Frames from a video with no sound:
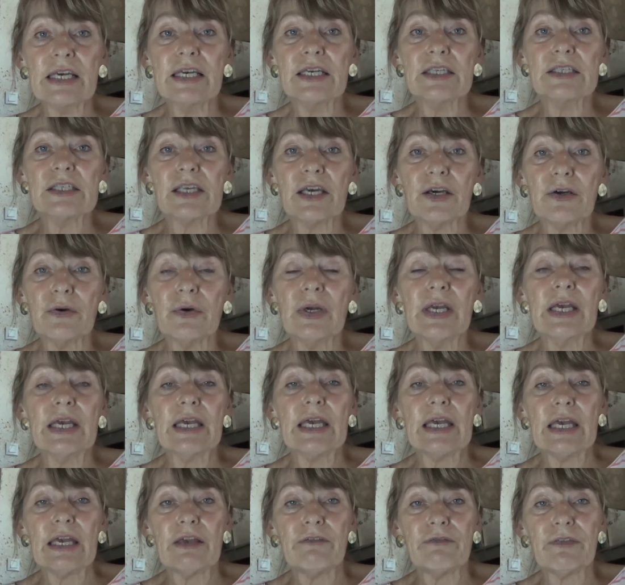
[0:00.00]
So
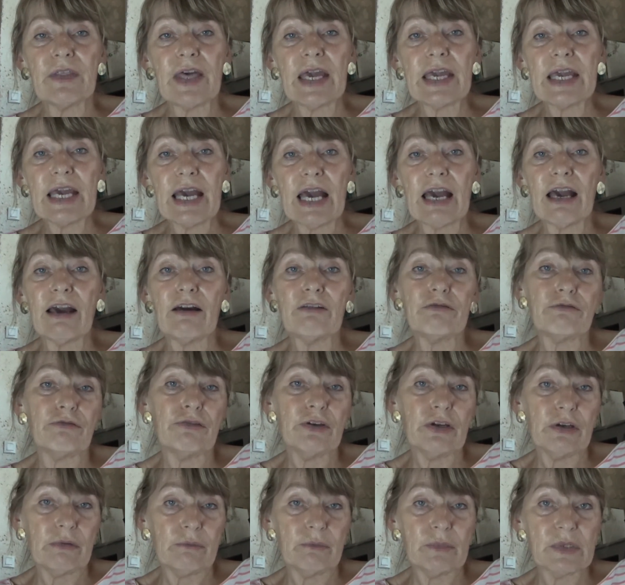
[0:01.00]
if they have
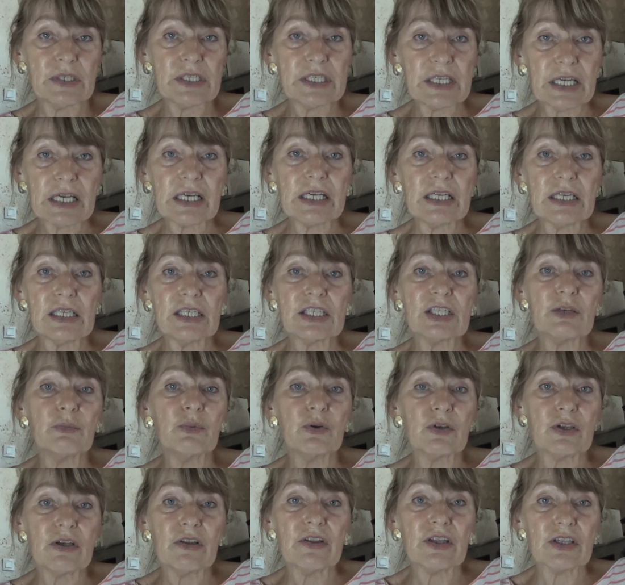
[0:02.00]
stickers to
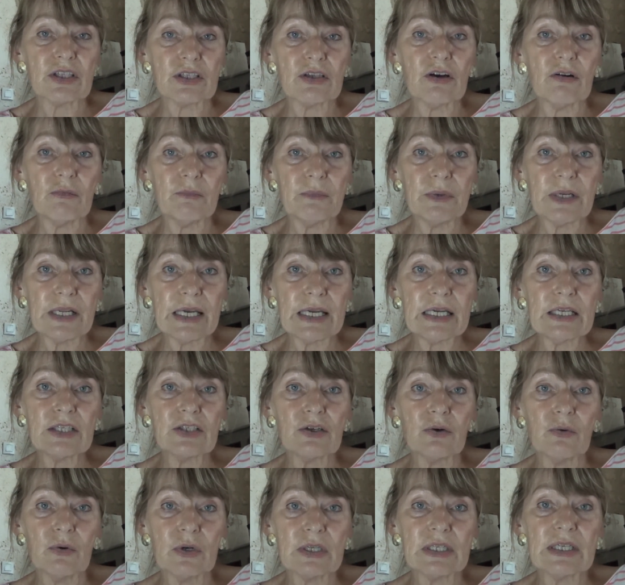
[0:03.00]
put on the top plate
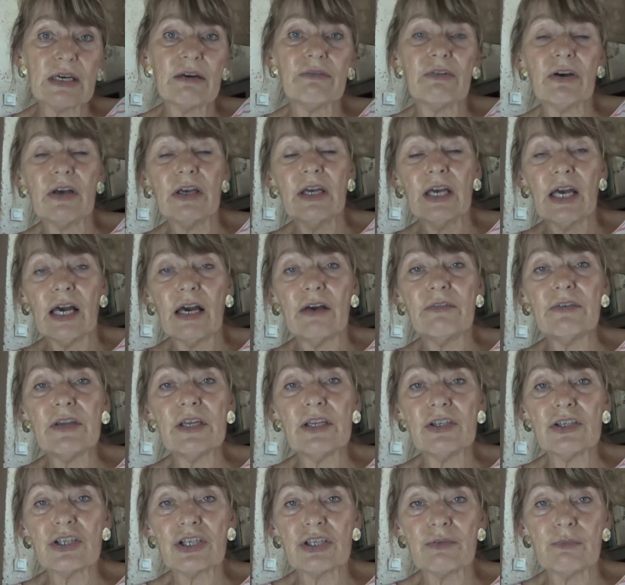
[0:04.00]
or whatever of
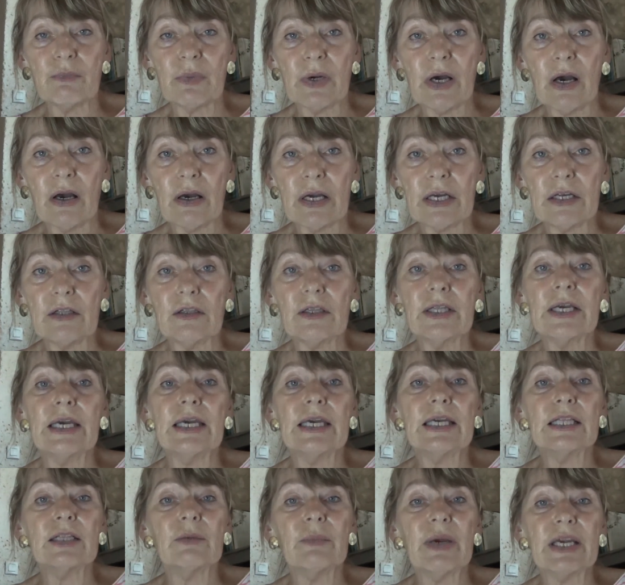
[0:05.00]
each pile,
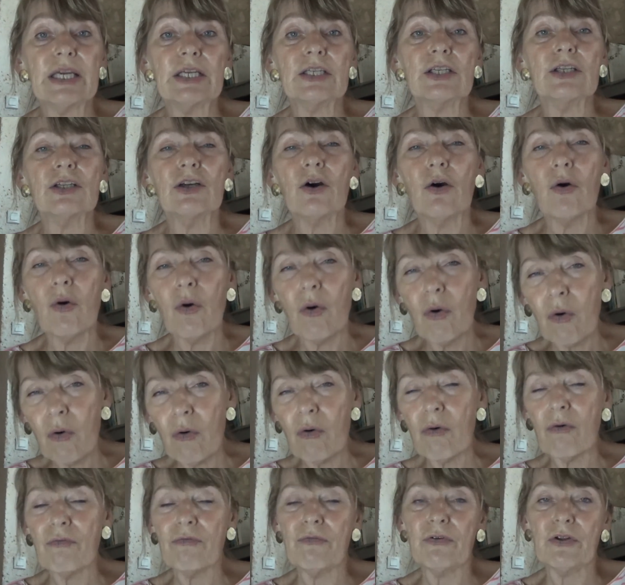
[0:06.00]
it'll make it an
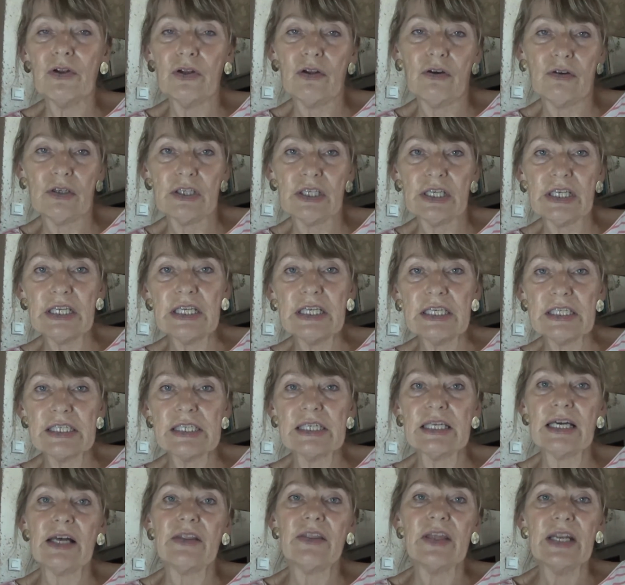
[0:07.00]
awful lot
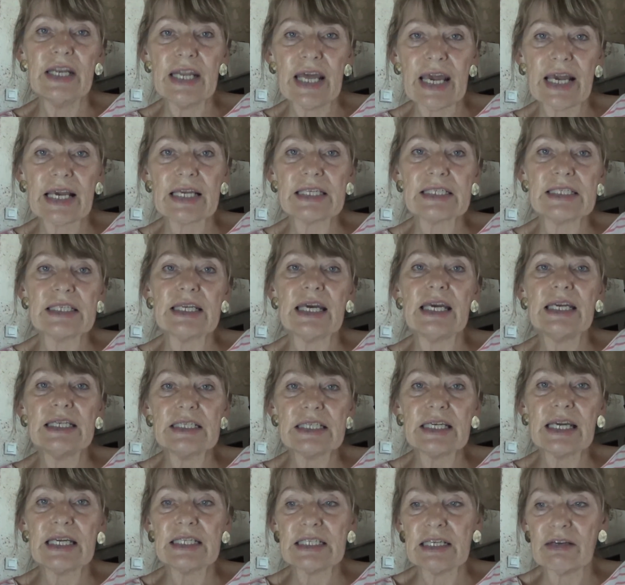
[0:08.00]
easier the next day to
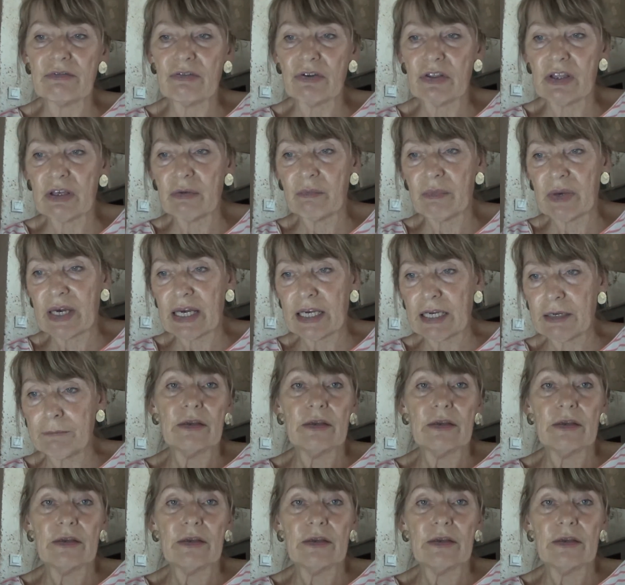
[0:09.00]
get everything back.